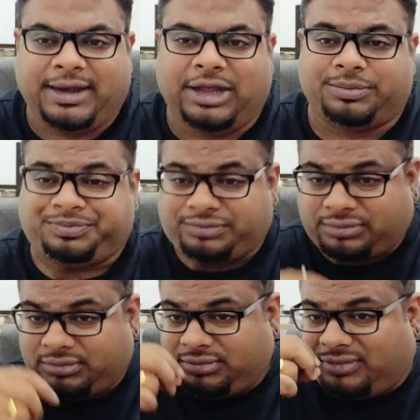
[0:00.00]
Now,
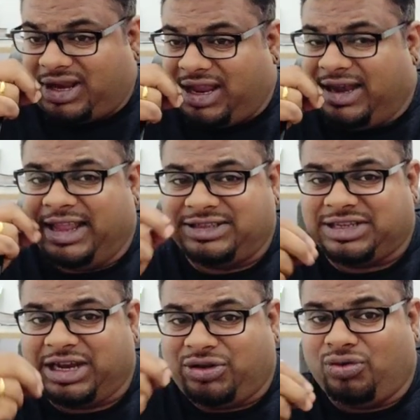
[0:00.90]

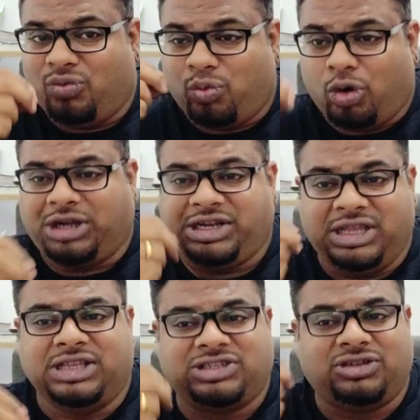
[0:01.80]
let's get to
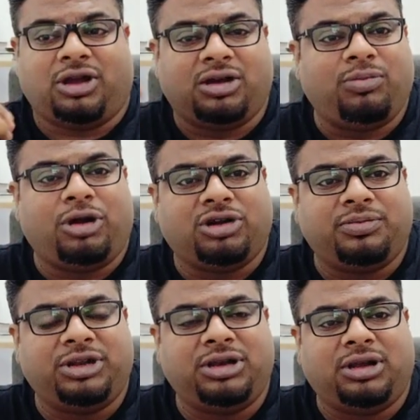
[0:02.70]
what is not
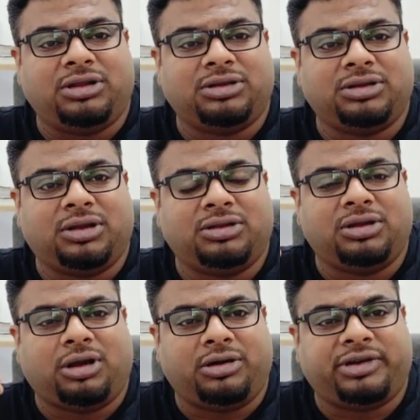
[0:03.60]
botable on
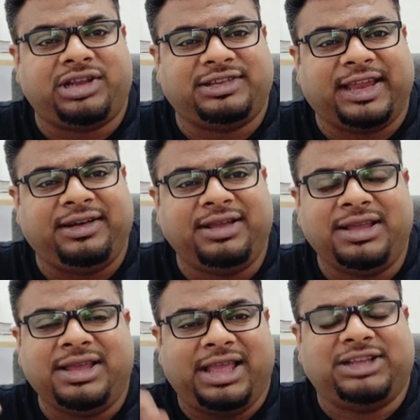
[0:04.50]
the ordering side.
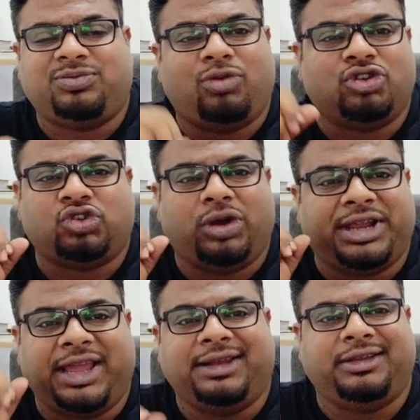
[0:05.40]
It's more
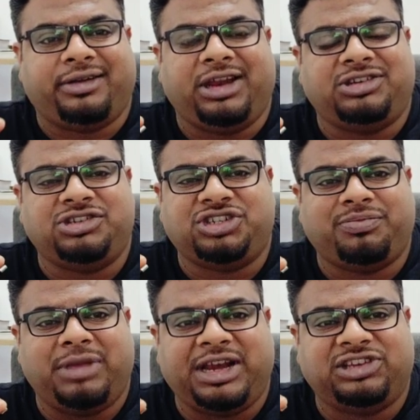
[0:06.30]
so, again, the
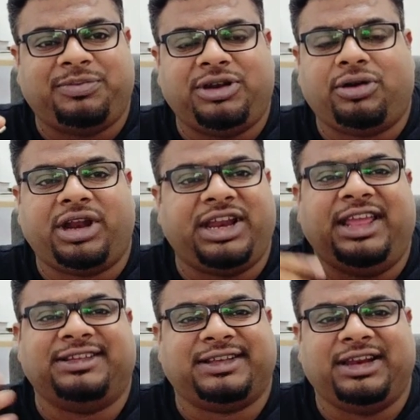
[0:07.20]
relationship management or
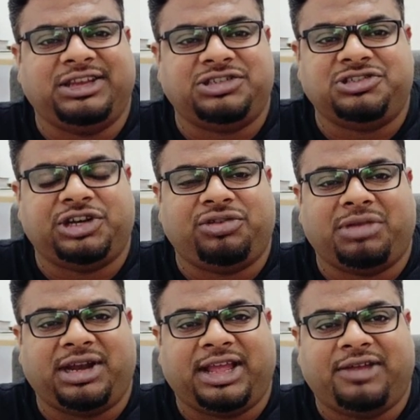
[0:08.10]
any escalations that you
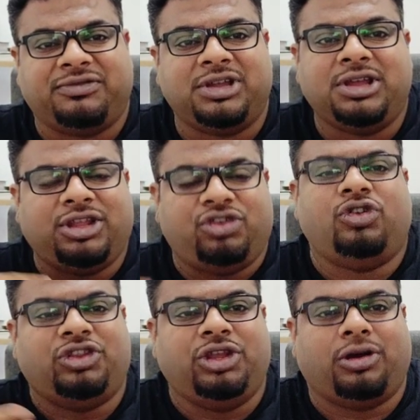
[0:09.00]
might have
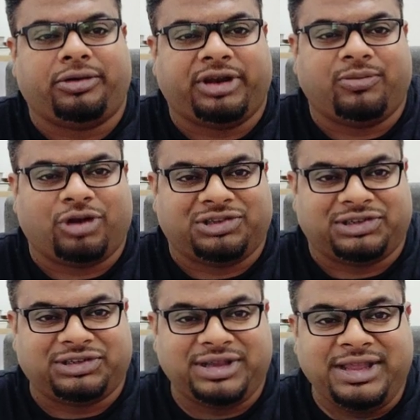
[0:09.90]
during the ordering
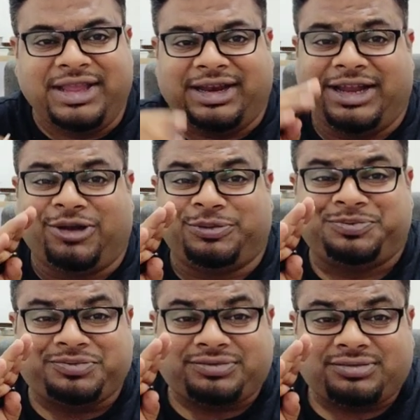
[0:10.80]
process.
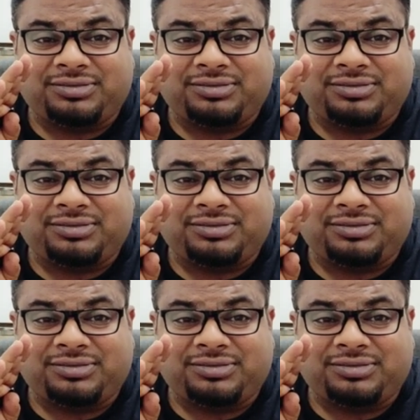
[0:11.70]
Now,